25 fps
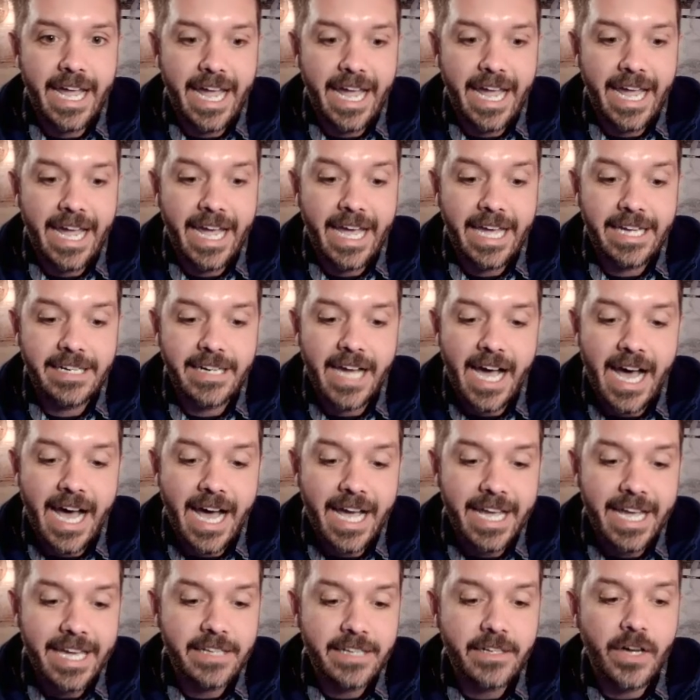And
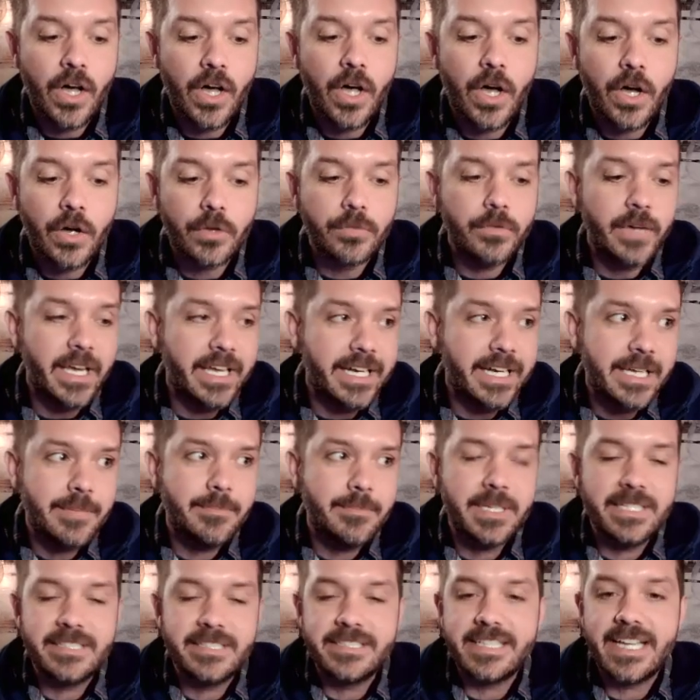I had already
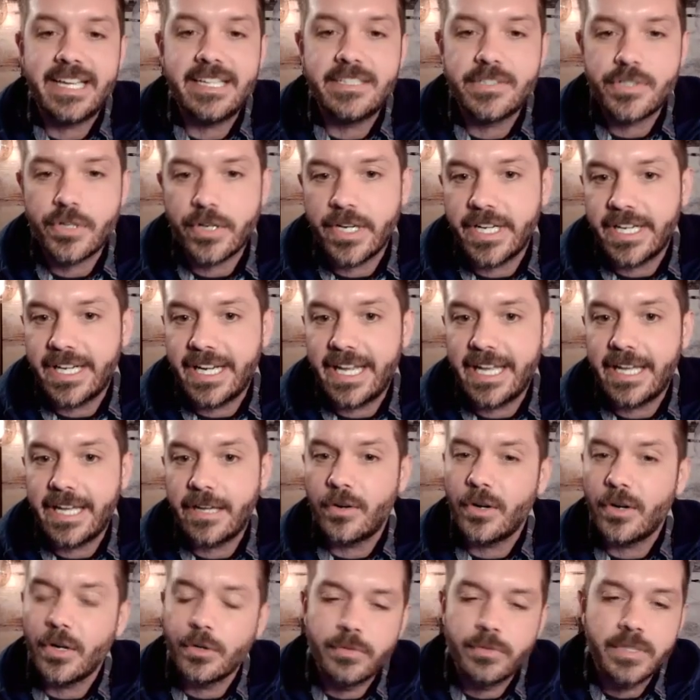been day trading
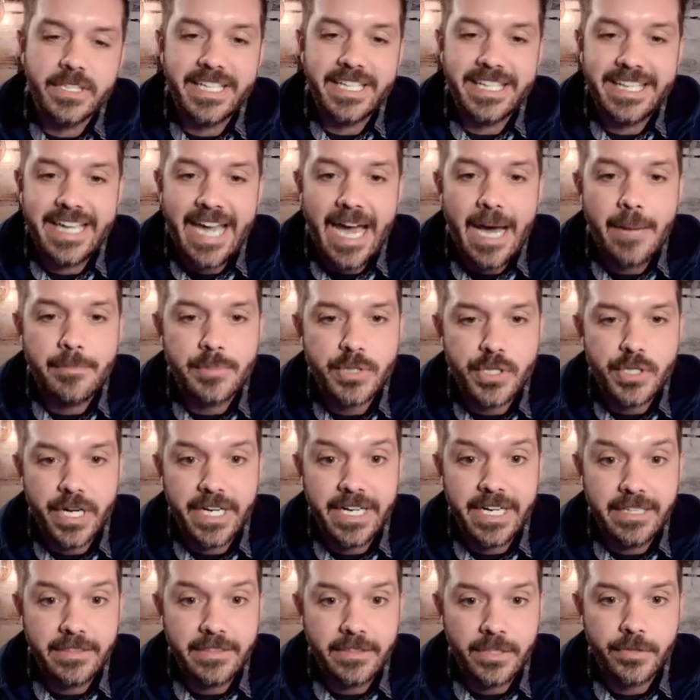or really gap
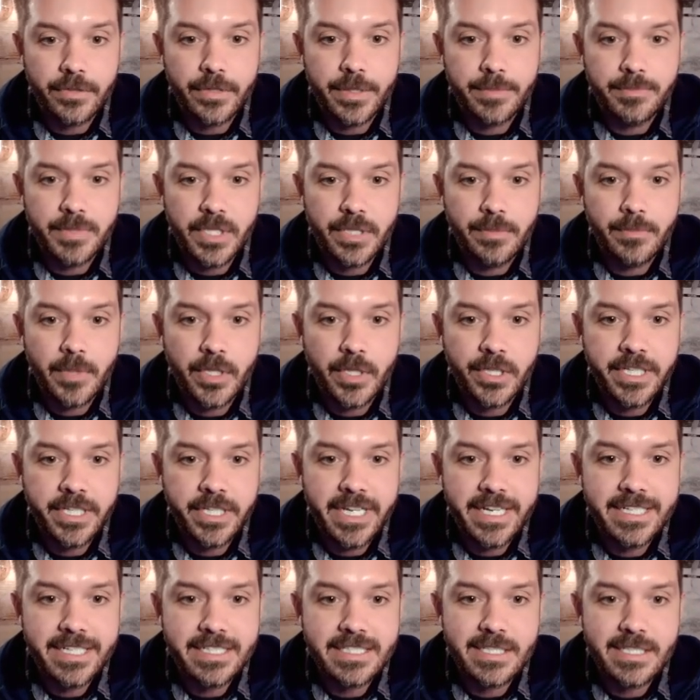trading the crypto
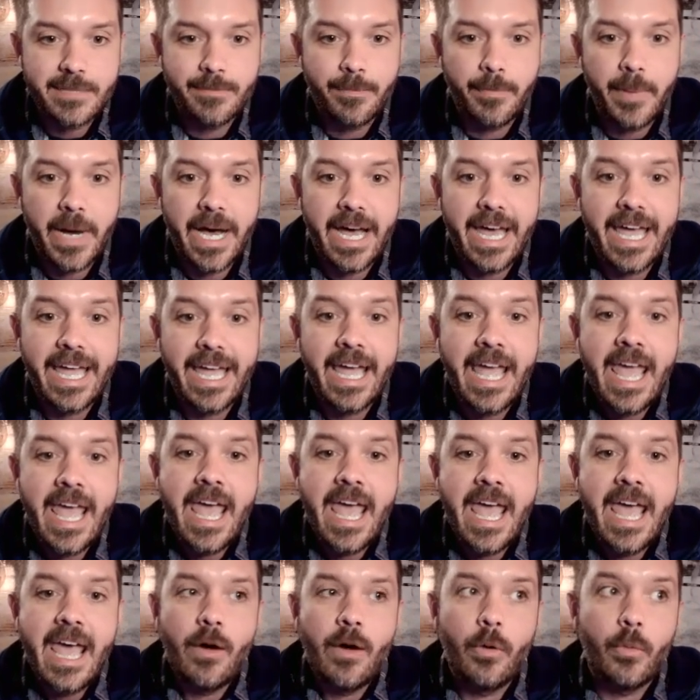markets, but
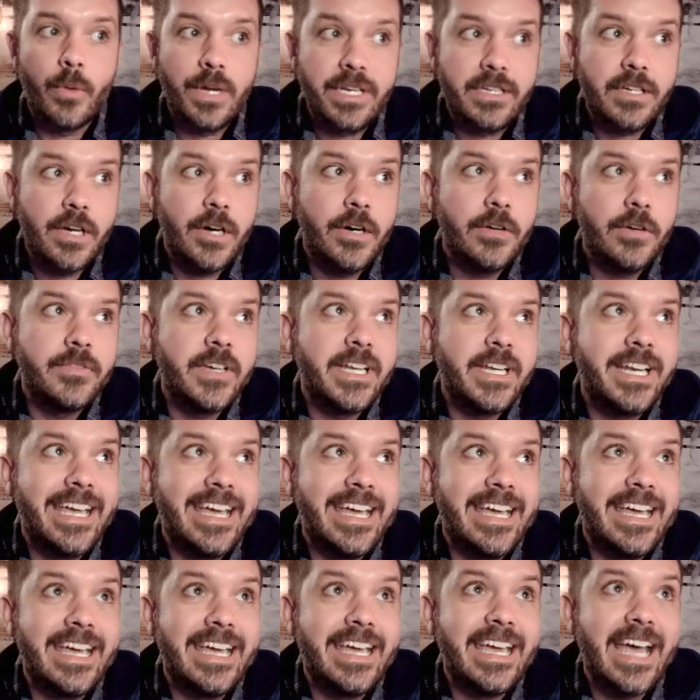when COVID
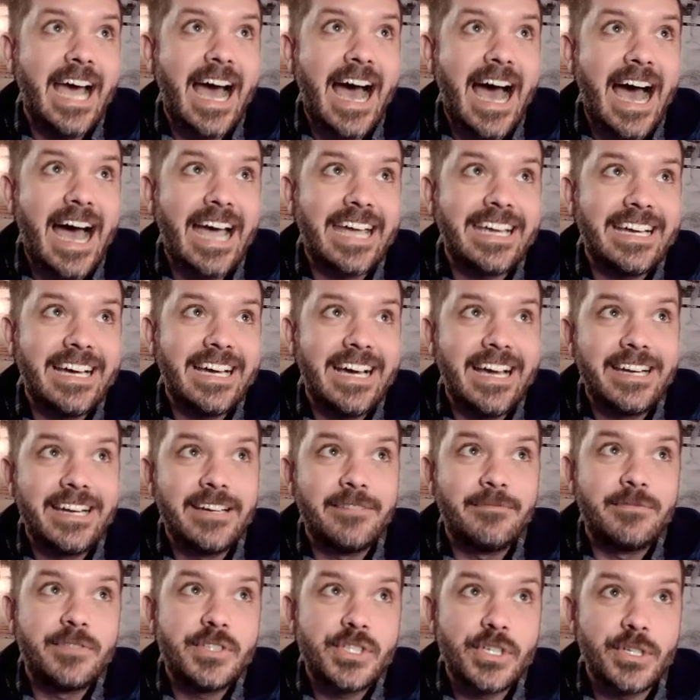hit, I kind of
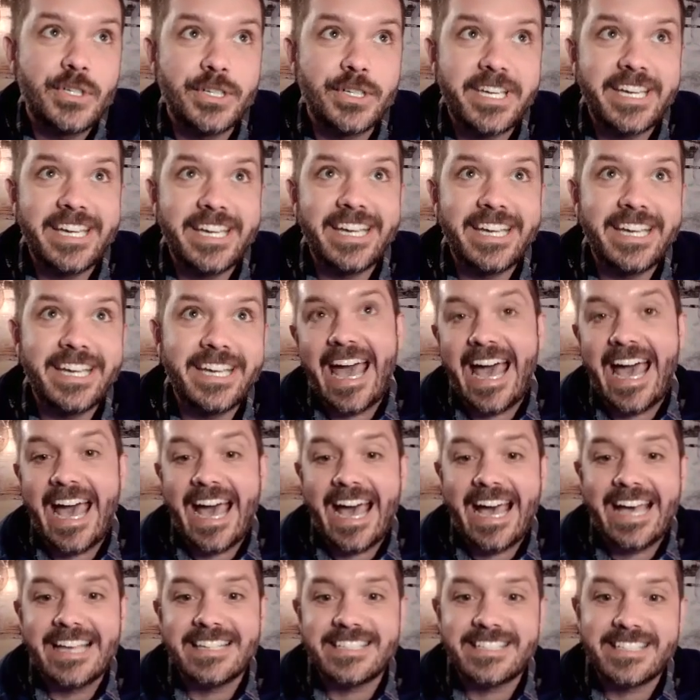took it
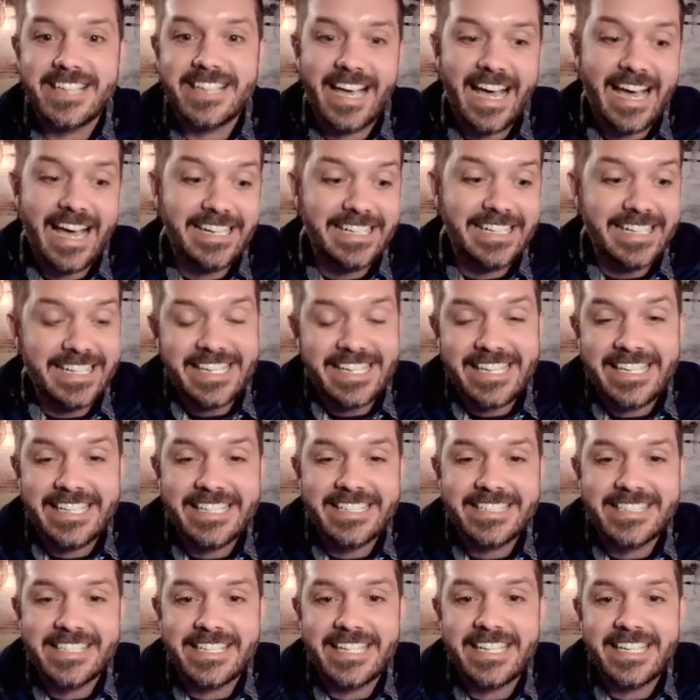as an
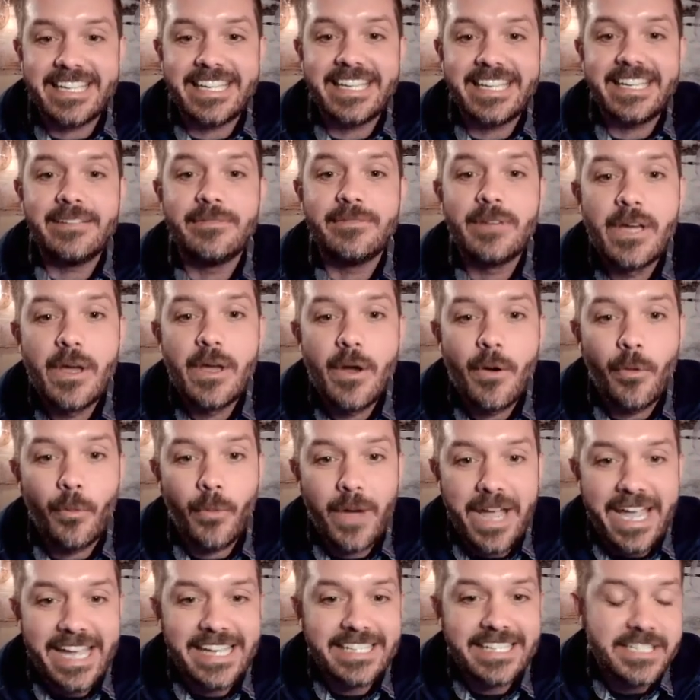easy
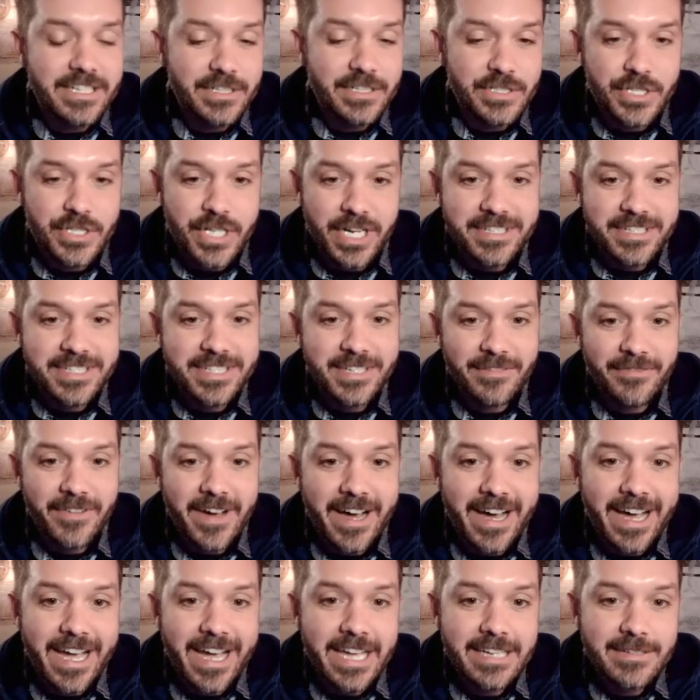way to
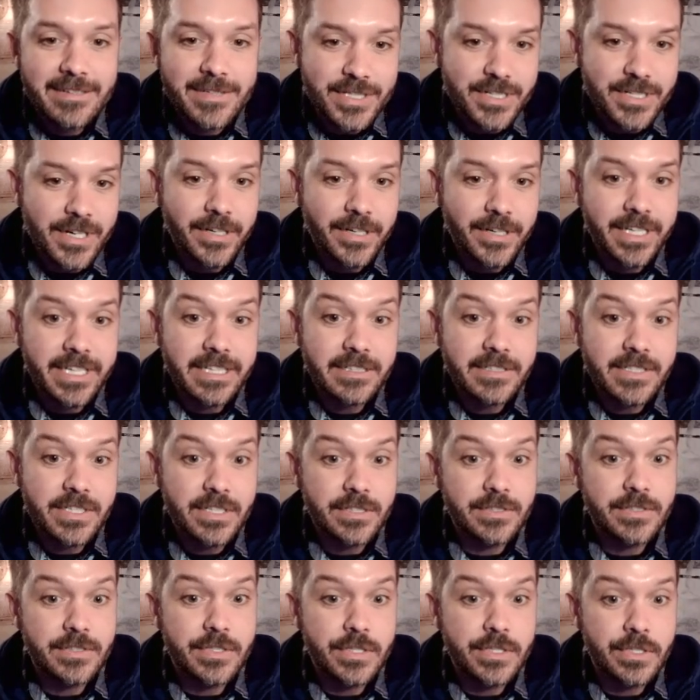justify starting to
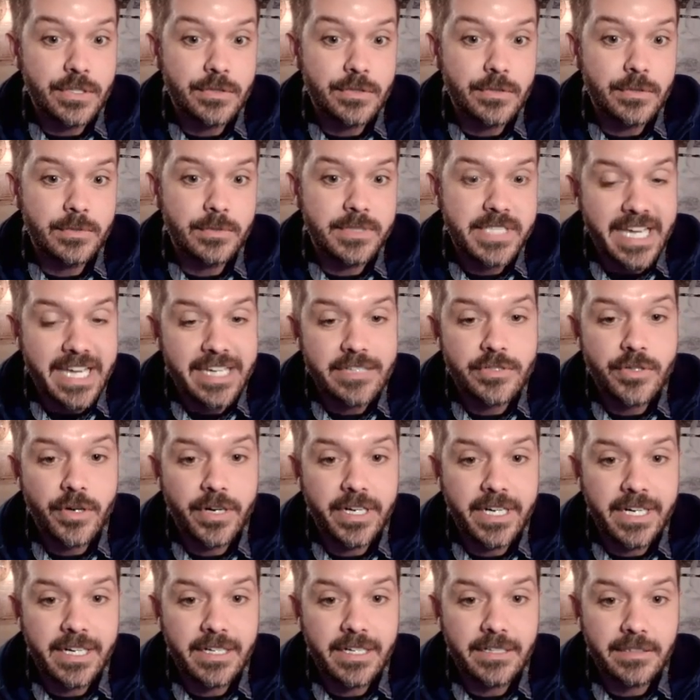do day
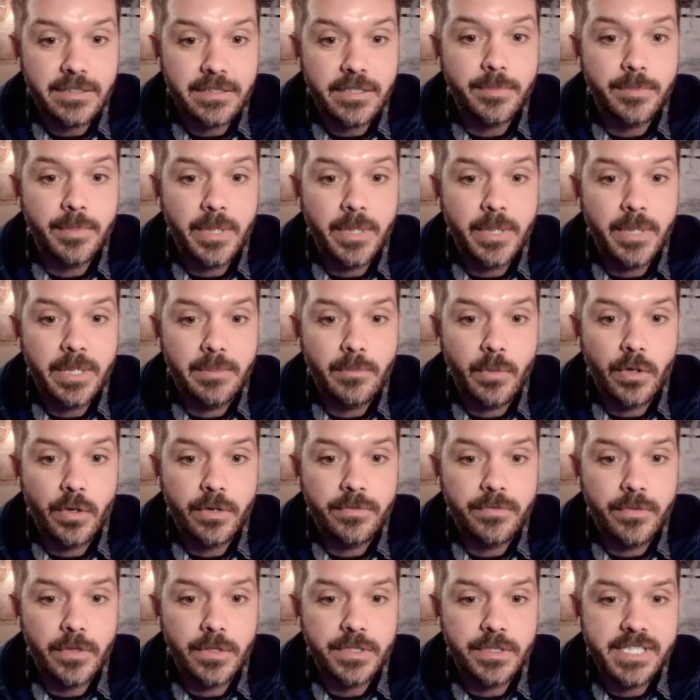trading a little bit
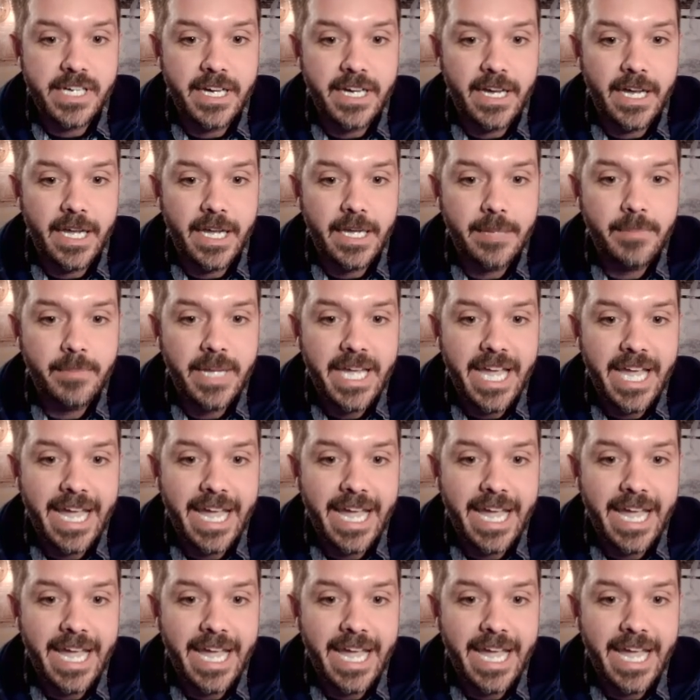more full time.